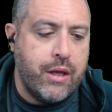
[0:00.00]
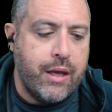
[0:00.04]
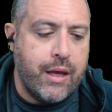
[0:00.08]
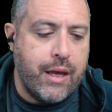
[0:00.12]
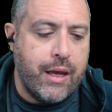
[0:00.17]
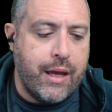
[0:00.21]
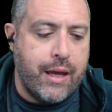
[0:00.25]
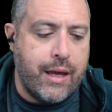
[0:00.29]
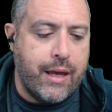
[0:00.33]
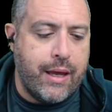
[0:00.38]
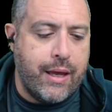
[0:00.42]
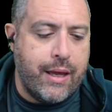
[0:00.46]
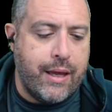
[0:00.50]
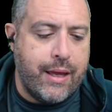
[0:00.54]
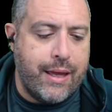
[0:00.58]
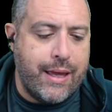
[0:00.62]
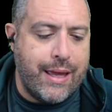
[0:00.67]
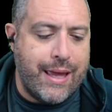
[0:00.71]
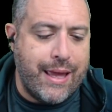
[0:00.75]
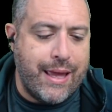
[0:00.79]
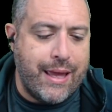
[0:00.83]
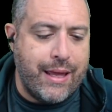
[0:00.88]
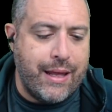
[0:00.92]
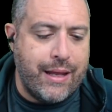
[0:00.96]

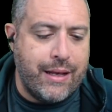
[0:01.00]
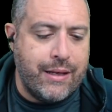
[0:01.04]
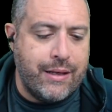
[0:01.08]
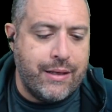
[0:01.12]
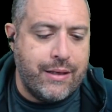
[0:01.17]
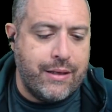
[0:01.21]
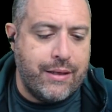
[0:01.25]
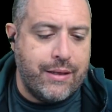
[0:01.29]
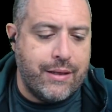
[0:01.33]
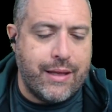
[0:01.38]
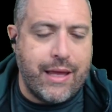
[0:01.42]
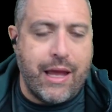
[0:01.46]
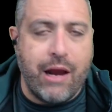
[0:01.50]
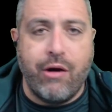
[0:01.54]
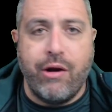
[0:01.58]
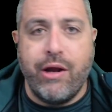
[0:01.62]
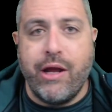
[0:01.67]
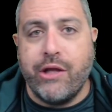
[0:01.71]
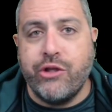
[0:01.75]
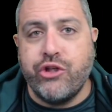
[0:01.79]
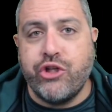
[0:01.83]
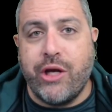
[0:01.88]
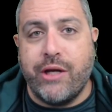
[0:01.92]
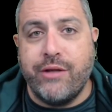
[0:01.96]
And
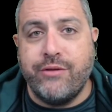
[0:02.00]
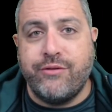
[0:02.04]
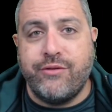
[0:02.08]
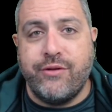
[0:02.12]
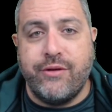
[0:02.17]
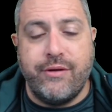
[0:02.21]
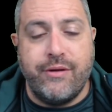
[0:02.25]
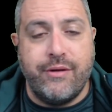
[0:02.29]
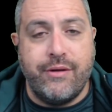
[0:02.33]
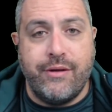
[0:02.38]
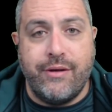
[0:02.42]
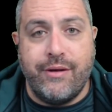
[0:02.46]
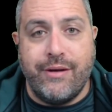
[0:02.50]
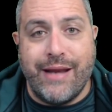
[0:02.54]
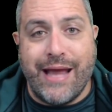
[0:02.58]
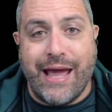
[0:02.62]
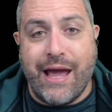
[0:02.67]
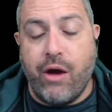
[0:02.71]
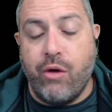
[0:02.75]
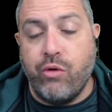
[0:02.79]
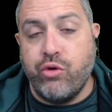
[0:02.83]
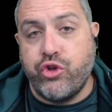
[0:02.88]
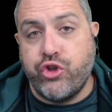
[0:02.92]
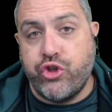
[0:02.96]
Kerryon Johnson
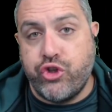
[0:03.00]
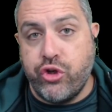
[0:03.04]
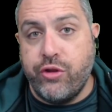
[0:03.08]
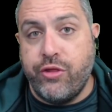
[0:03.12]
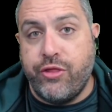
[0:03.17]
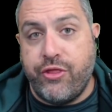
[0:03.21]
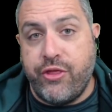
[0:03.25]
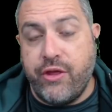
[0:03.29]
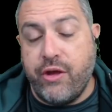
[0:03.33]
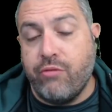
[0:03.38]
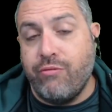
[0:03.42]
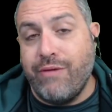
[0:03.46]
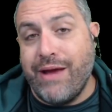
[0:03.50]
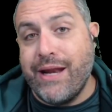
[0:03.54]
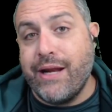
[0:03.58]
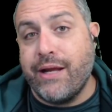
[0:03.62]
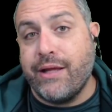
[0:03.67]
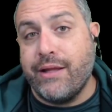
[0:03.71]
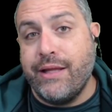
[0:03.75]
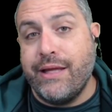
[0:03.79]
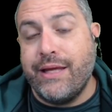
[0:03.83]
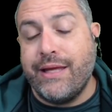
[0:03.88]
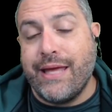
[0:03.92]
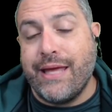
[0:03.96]
now should
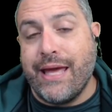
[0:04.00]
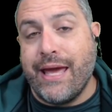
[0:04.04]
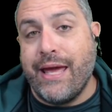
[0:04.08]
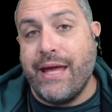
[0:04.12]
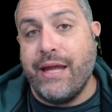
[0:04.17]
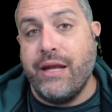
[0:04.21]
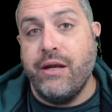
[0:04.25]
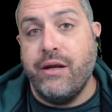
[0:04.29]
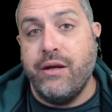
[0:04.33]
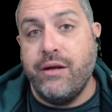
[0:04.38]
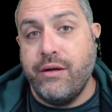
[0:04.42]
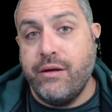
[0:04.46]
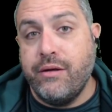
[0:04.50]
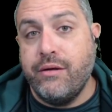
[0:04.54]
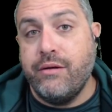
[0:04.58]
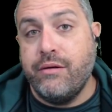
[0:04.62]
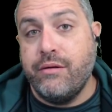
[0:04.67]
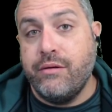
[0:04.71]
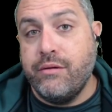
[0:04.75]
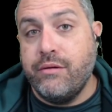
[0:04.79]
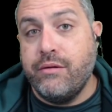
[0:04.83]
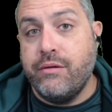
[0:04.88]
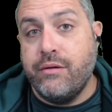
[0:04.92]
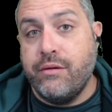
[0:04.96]
theoretically get
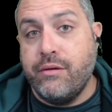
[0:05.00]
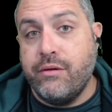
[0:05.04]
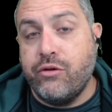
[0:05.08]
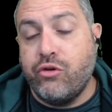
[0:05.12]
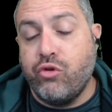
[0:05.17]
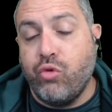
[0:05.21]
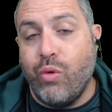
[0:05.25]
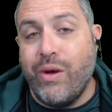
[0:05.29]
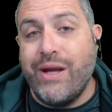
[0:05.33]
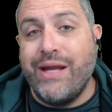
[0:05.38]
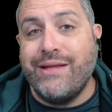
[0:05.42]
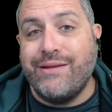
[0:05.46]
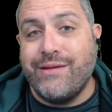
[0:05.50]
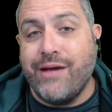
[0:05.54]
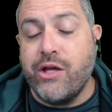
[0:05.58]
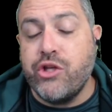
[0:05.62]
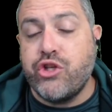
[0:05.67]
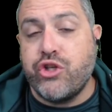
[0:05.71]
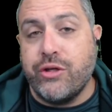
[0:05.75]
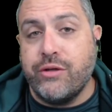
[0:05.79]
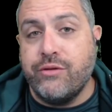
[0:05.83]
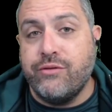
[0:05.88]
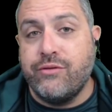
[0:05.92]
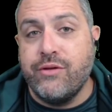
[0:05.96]
20
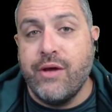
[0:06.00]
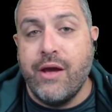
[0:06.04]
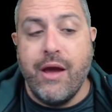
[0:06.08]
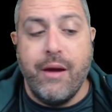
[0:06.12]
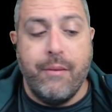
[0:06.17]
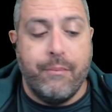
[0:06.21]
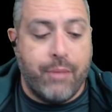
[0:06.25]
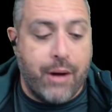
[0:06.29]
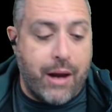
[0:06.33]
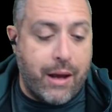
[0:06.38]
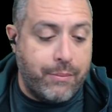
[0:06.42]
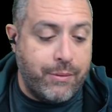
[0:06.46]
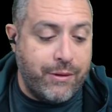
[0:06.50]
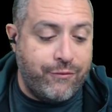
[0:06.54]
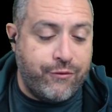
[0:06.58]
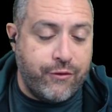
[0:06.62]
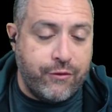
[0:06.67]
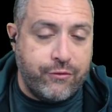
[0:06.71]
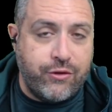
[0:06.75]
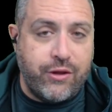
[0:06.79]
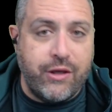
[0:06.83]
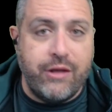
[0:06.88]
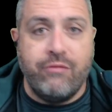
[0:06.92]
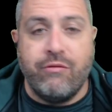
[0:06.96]
touches, probably
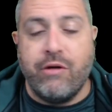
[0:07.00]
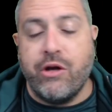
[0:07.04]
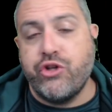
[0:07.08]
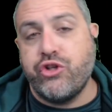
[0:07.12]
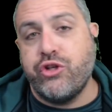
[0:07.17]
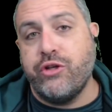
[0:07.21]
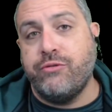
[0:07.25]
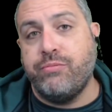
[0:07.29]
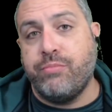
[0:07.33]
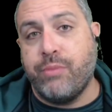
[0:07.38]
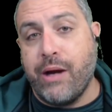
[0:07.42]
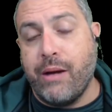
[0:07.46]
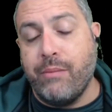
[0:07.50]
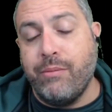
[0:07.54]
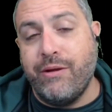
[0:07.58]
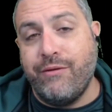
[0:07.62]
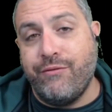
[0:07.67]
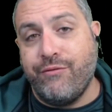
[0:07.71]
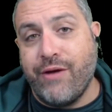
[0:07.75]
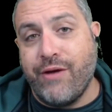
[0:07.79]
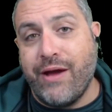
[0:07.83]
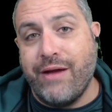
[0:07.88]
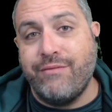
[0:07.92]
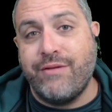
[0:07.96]
15 rushes, probably
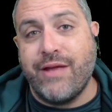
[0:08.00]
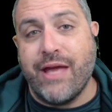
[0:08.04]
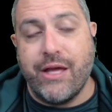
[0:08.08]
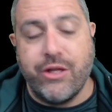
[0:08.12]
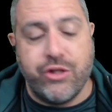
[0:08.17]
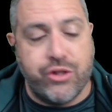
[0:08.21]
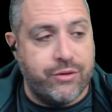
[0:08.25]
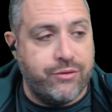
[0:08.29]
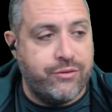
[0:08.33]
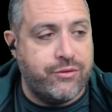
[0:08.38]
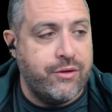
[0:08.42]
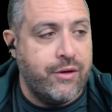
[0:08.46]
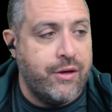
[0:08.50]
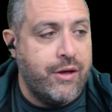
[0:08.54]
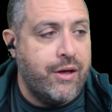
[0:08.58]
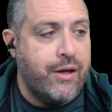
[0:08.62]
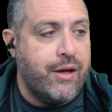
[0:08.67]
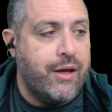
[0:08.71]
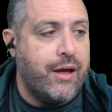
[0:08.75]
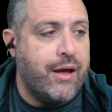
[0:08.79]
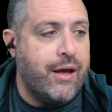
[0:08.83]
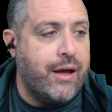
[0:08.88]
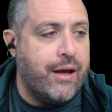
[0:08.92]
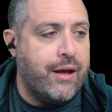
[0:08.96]
5 catches,
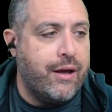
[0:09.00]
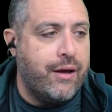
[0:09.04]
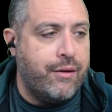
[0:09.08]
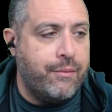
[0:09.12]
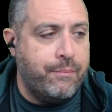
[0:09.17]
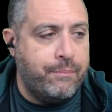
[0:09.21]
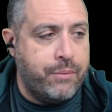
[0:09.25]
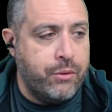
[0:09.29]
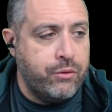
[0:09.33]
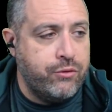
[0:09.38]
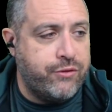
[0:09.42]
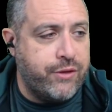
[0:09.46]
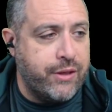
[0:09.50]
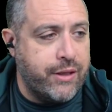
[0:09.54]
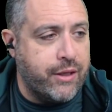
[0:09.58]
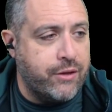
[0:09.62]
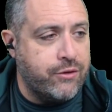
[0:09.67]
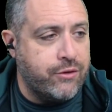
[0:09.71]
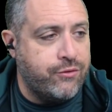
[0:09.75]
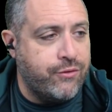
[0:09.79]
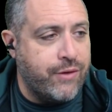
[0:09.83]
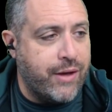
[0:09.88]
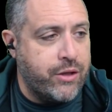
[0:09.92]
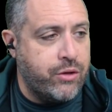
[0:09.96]
boosting
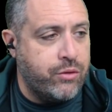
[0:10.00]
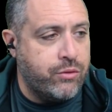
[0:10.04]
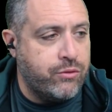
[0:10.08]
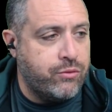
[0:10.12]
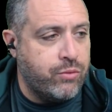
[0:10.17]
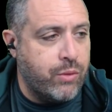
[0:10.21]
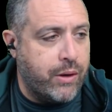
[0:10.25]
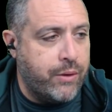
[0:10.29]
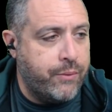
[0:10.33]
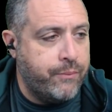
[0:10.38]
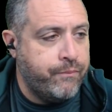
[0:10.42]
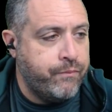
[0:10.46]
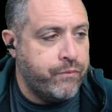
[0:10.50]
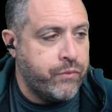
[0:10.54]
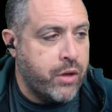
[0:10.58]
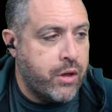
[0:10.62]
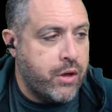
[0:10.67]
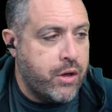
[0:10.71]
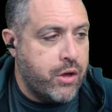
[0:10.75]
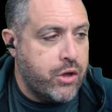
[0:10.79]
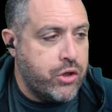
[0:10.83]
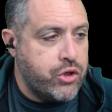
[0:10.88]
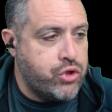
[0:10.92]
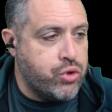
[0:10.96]
his value as well.
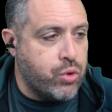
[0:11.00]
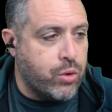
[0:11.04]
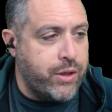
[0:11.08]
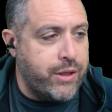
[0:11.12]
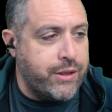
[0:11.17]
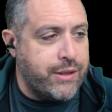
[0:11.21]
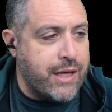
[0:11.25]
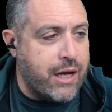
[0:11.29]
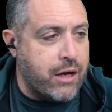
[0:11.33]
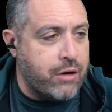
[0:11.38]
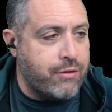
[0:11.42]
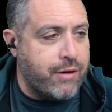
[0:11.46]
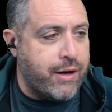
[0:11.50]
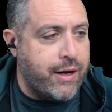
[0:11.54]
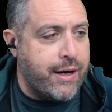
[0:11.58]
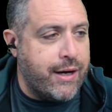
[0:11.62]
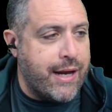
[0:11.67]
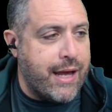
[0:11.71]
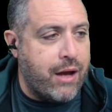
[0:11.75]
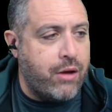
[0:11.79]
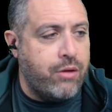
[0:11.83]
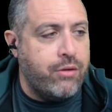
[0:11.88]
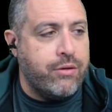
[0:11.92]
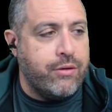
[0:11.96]
Jordy downgraded
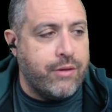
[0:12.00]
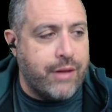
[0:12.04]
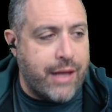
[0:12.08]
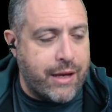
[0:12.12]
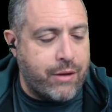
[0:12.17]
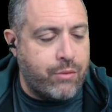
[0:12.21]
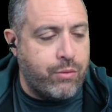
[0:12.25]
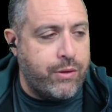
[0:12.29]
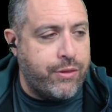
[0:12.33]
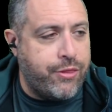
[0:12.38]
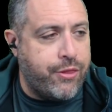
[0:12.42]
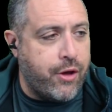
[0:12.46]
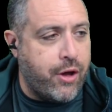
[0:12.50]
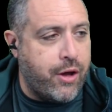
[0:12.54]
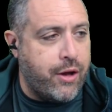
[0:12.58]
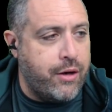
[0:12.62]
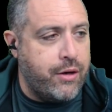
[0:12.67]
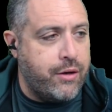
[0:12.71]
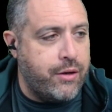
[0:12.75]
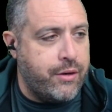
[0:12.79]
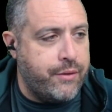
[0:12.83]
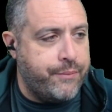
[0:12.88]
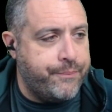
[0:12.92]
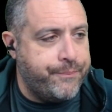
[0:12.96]
out, like we thought.